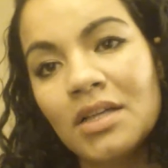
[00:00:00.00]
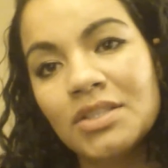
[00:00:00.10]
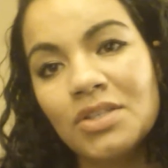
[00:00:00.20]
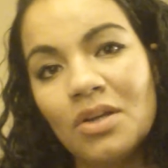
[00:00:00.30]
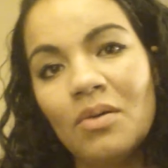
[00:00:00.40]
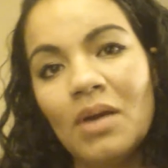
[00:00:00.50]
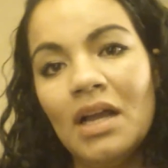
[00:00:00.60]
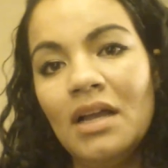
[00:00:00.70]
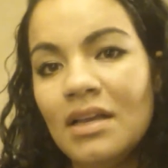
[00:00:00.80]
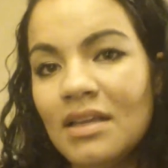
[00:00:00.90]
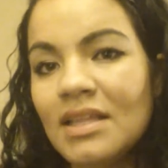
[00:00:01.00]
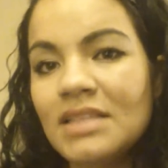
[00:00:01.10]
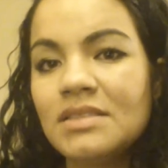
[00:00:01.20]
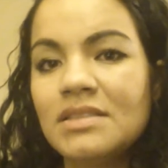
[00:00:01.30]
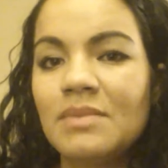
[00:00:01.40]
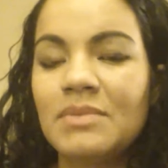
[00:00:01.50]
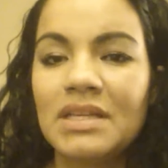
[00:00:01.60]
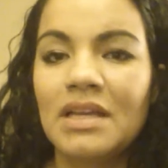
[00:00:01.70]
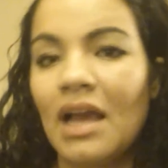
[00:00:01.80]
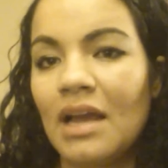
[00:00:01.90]
So that's just
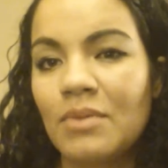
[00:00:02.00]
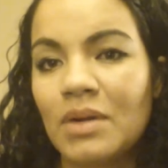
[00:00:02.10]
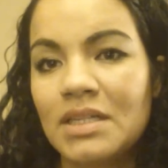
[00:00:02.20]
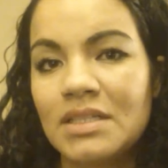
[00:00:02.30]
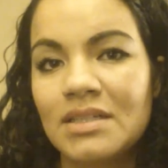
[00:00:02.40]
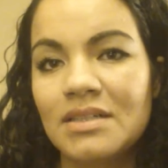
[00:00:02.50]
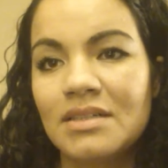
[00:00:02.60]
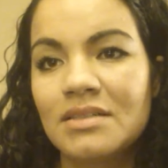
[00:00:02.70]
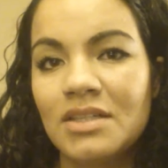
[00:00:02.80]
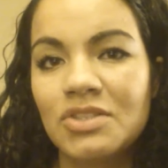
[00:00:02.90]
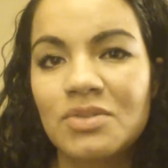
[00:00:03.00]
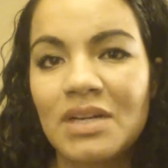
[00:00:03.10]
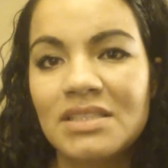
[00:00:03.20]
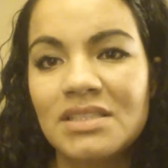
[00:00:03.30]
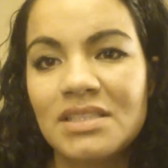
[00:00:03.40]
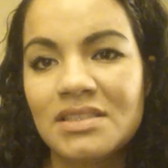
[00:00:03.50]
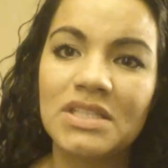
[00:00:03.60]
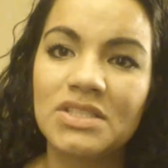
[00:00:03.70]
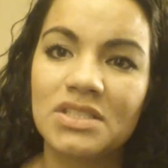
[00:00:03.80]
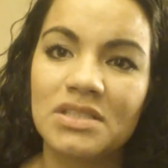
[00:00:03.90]
something I wanted to address.
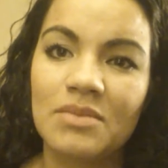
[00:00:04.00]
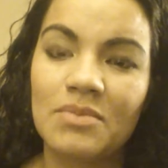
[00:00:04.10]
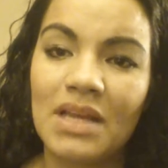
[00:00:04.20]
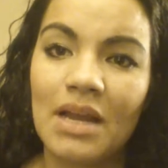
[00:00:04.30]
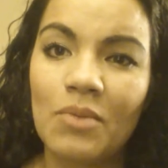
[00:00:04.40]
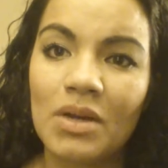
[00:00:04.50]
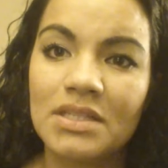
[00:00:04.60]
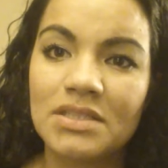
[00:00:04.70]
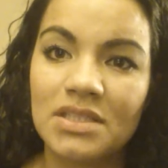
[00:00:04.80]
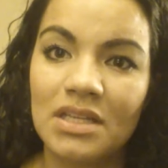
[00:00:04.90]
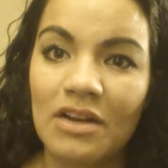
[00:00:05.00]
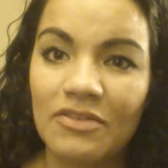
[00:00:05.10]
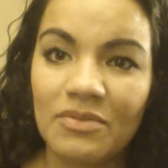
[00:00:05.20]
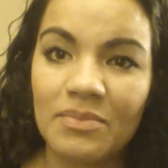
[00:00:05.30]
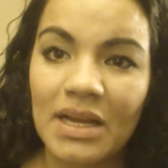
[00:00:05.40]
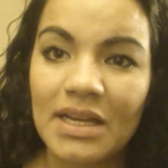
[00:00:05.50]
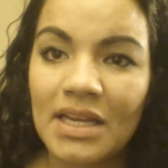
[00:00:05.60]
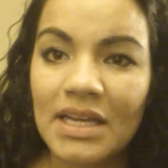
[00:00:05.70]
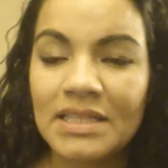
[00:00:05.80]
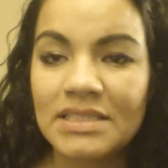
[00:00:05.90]
It's just something I wanted to get off of my
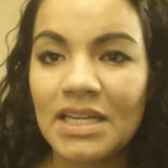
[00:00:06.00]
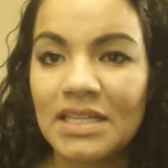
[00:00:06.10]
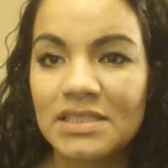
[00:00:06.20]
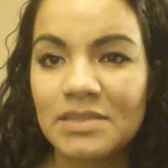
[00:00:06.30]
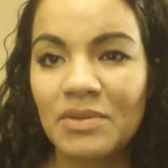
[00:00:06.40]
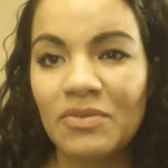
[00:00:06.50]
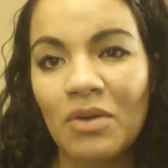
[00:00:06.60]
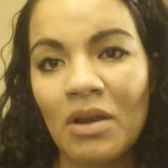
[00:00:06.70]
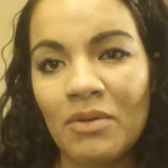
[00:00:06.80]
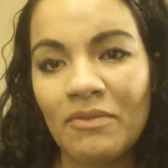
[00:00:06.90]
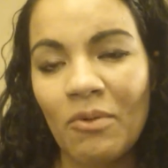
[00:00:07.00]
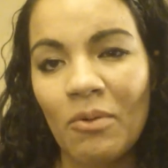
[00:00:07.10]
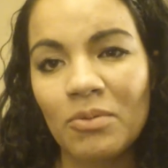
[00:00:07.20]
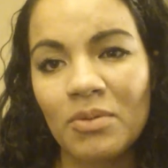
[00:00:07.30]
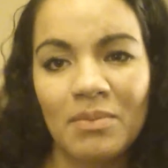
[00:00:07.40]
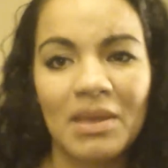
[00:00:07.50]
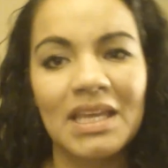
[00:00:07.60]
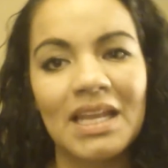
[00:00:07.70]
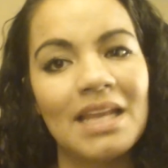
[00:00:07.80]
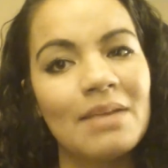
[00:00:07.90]
chest before I went forward with
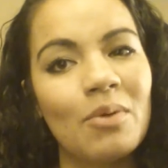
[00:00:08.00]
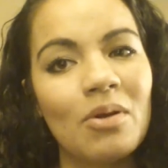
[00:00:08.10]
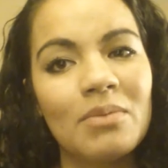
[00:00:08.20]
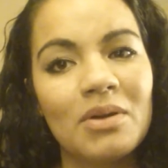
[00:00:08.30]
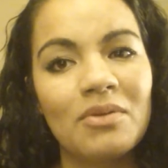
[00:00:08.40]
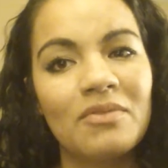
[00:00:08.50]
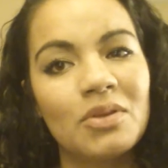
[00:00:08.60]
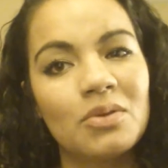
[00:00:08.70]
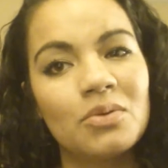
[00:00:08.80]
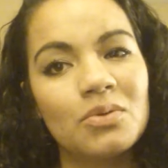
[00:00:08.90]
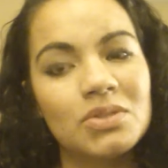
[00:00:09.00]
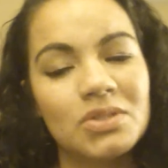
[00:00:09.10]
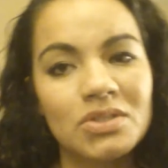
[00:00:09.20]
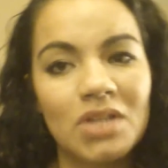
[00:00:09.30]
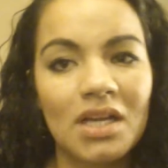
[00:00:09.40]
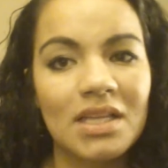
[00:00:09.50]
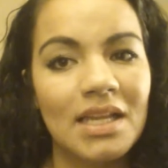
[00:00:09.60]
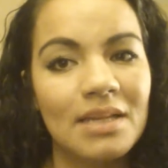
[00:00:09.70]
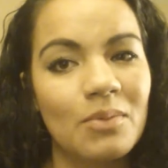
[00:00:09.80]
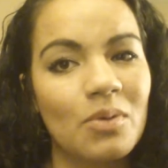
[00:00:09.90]
making any more book reviews or talking
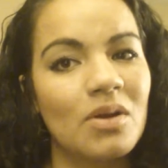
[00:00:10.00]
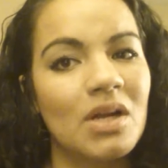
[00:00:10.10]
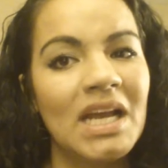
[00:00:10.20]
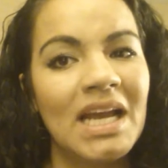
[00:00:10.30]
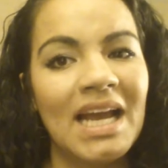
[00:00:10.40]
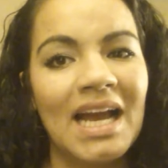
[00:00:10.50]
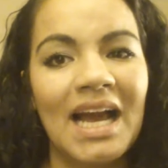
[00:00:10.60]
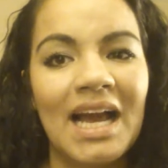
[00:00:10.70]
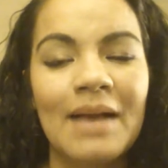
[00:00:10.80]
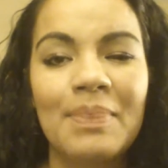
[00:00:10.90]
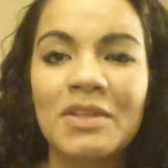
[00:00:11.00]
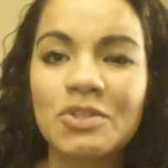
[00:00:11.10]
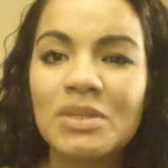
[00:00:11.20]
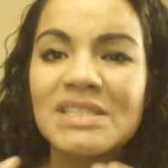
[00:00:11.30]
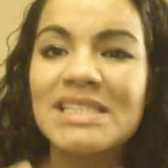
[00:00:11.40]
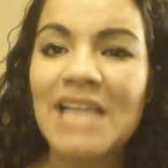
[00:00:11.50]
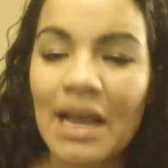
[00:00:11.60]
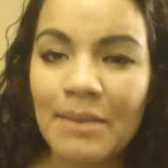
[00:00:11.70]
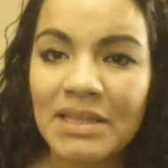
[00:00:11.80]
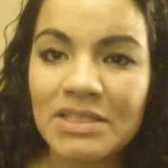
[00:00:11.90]
anymore. The choices
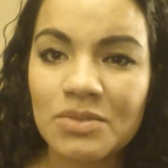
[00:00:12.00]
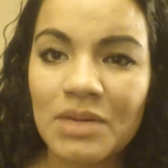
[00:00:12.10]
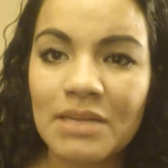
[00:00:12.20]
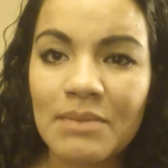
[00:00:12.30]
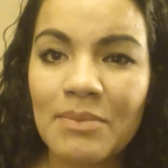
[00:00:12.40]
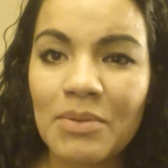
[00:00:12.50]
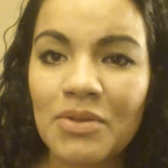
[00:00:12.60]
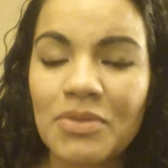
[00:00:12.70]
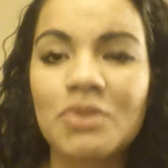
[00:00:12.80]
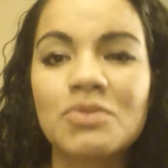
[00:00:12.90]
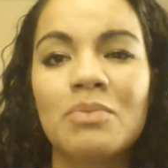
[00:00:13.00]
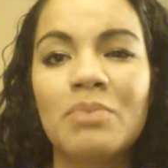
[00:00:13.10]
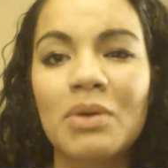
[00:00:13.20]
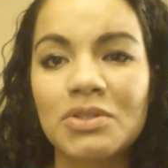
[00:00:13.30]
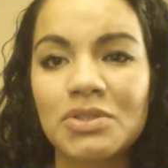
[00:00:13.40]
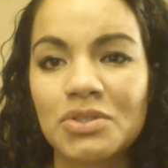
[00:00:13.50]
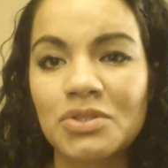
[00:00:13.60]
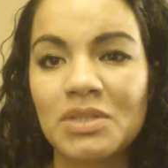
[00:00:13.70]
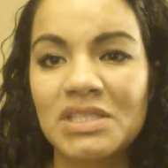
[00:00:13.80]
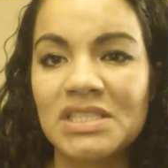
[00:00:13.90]
I made surrounding my birth, those were personal
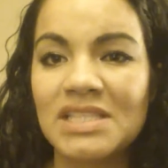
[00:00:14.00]
choices,